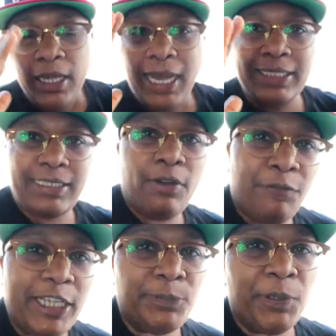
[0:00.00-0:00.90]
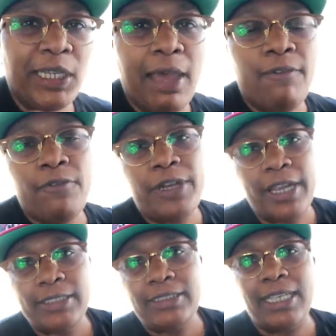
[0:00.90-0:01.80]
I did a Facebook Live over
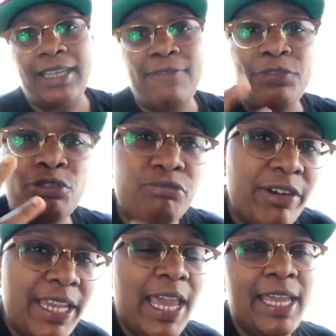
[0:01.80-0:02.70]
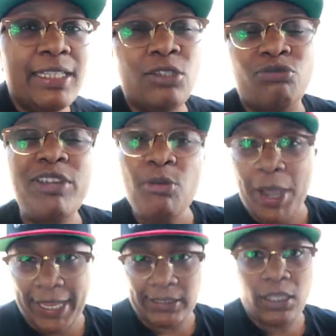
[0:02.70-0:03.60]
there and said give three a, eh, three
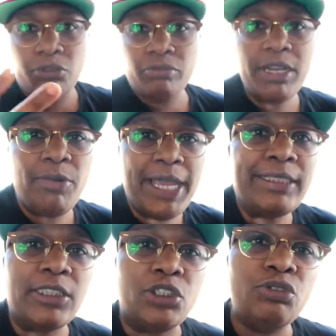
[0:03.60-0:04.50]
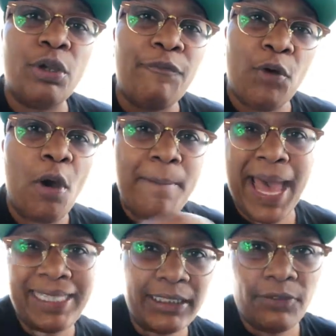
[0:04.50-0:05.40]
ways, three ways that you could fall
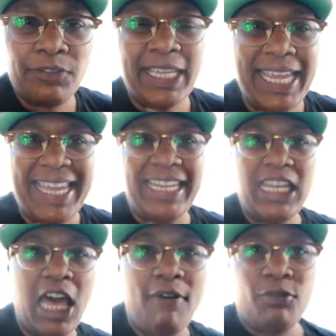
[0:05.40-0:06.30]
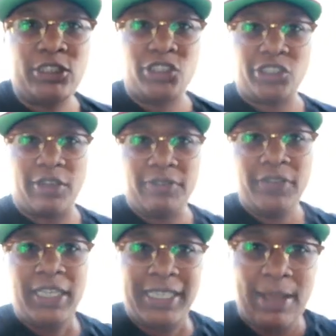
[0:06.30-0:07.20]
massively in love with
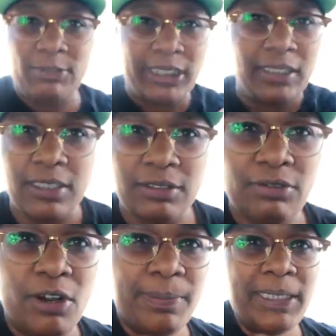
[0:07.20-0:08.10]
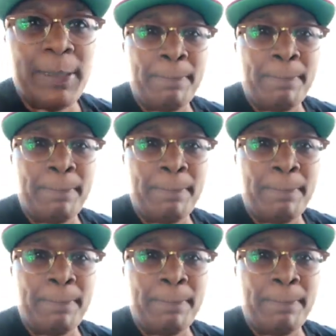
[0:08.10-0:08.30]
yourself. Damn, was I looking the wrong place?